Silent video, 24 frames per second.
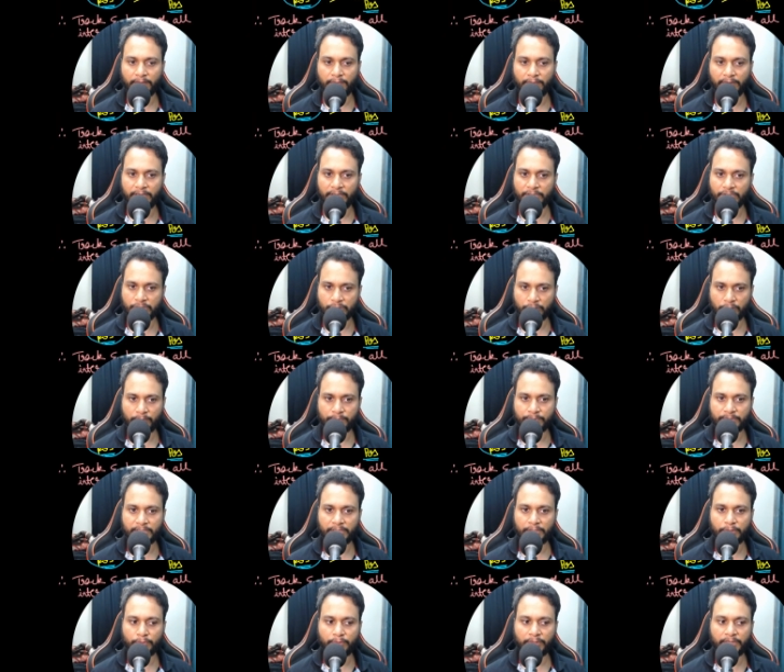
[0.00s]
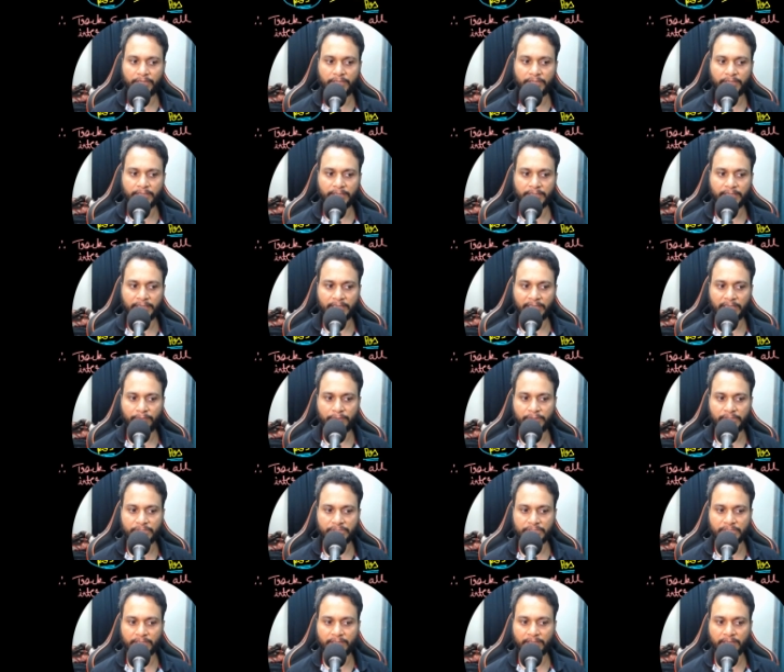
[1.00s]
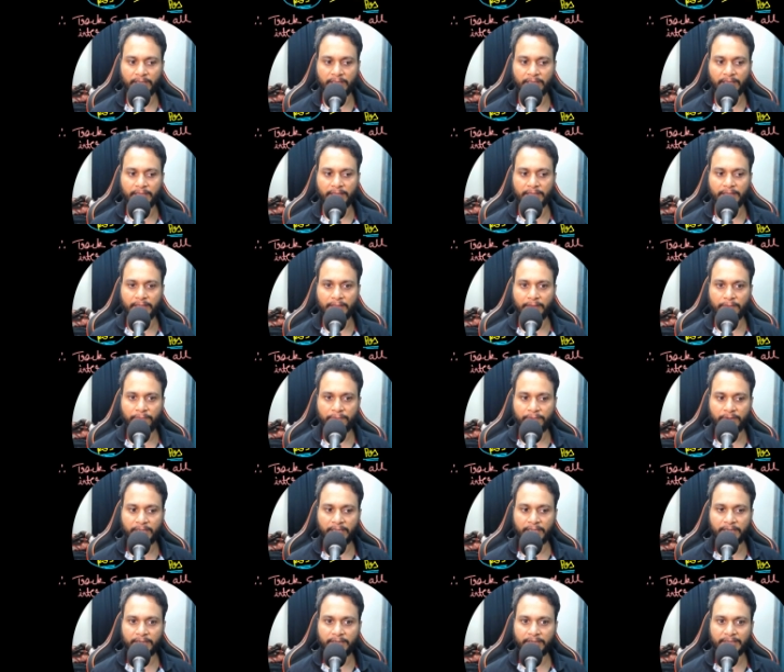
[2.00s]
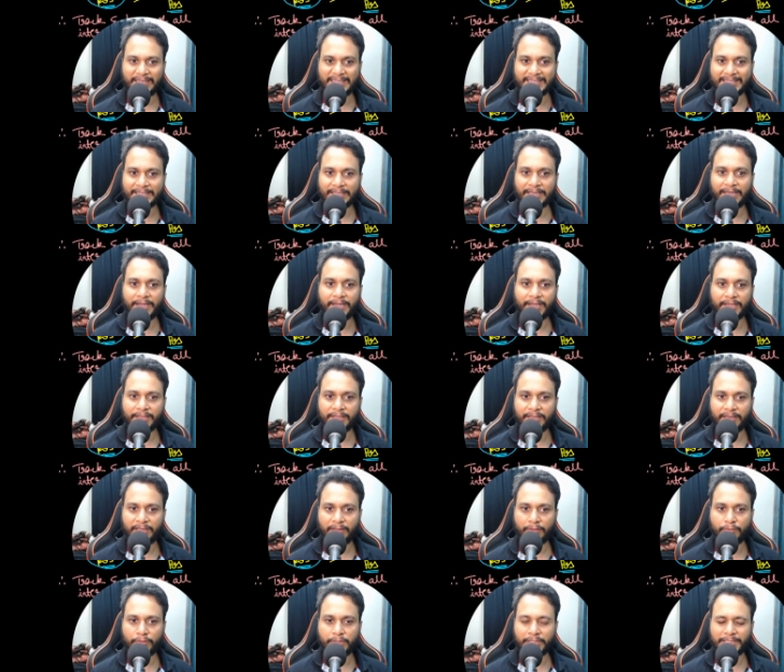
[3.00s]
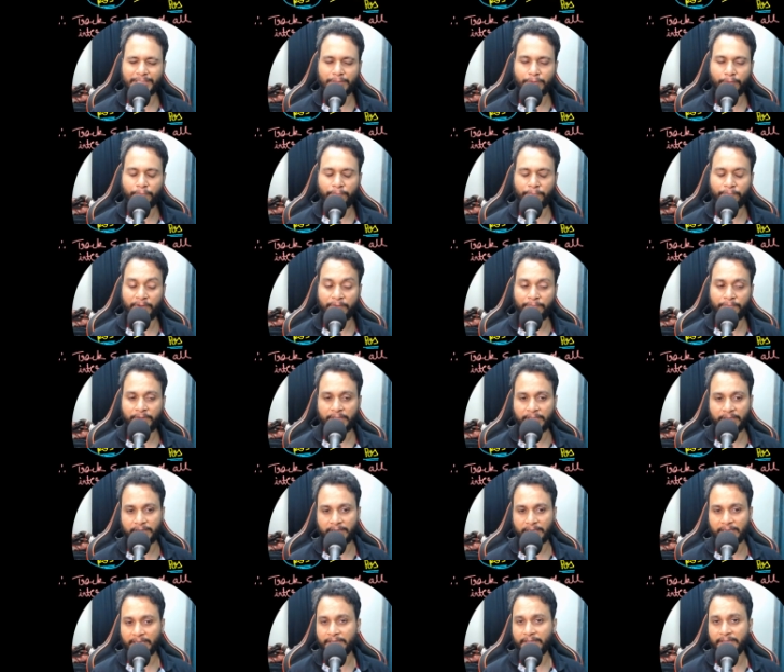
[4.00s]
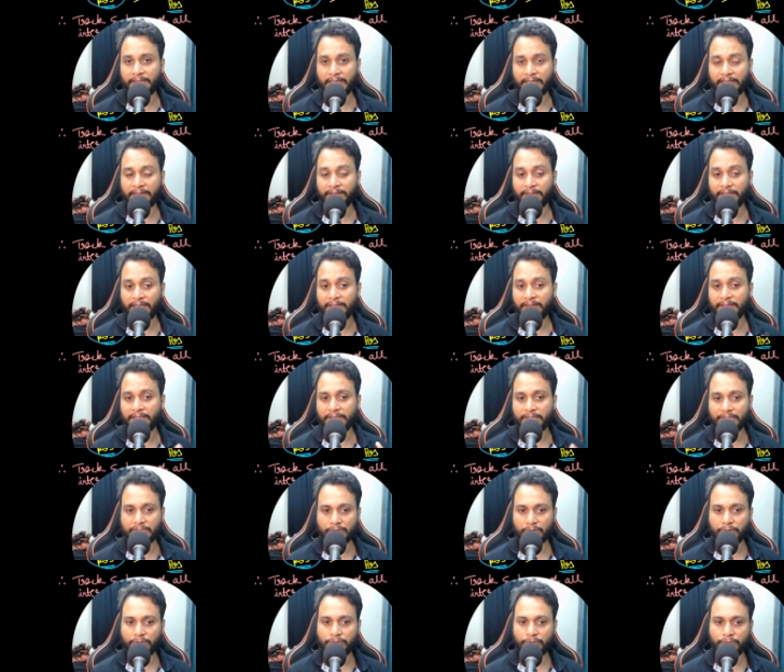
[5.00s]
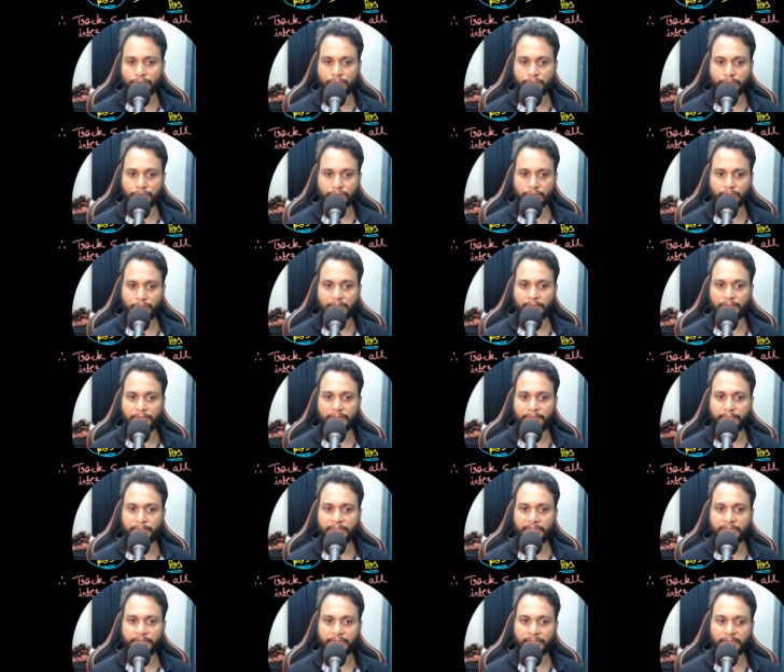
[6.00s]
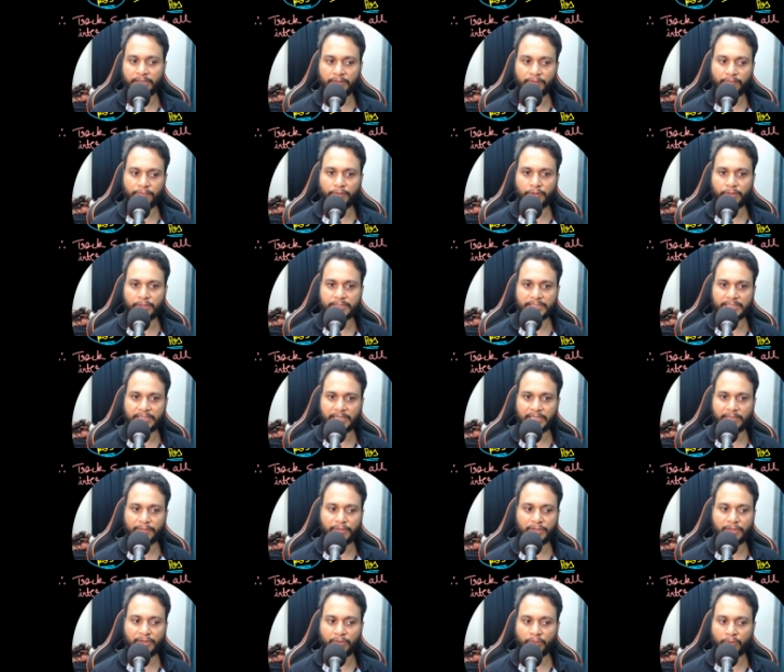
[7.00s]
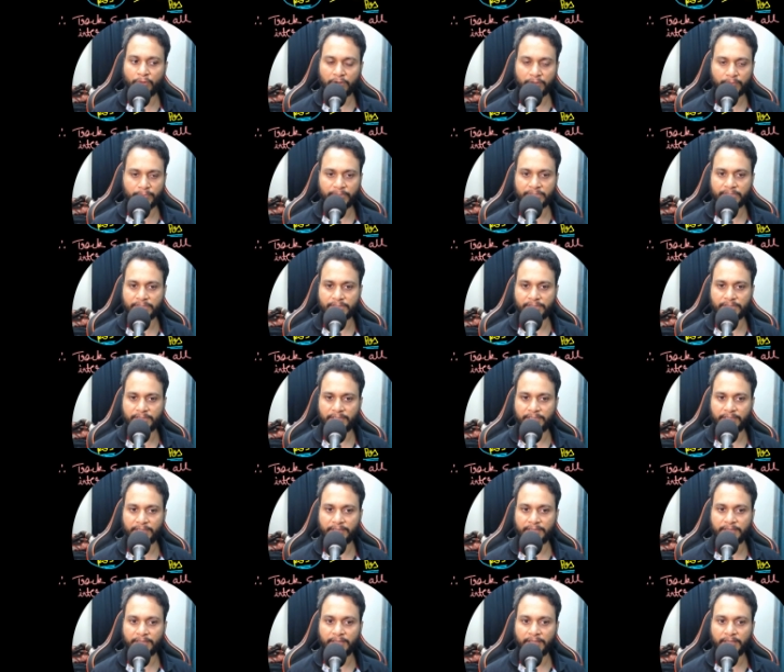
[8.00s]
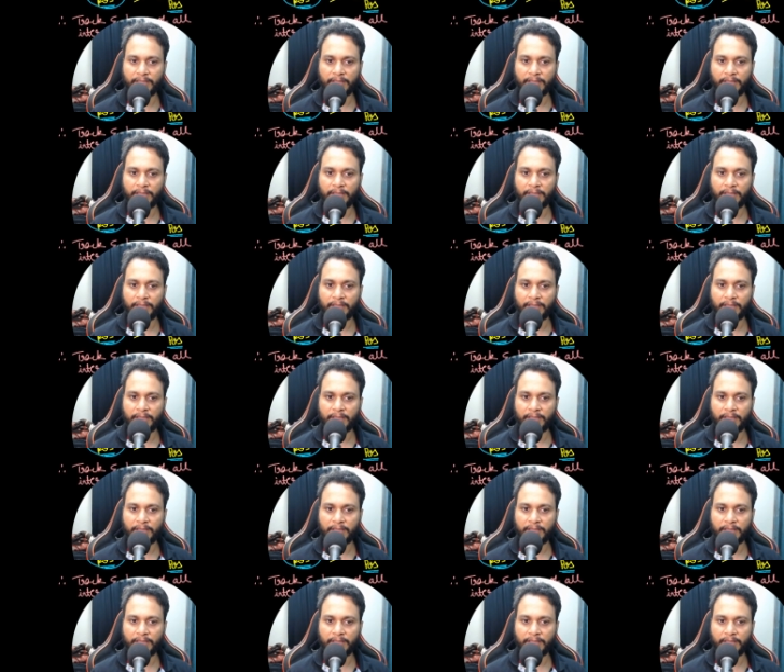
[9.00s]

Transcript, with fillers: When it stops at 20 again I will check if 10 is greater than equals to 15 and, it, and, and that is not true. So I will be returning false and I will not be inserting it.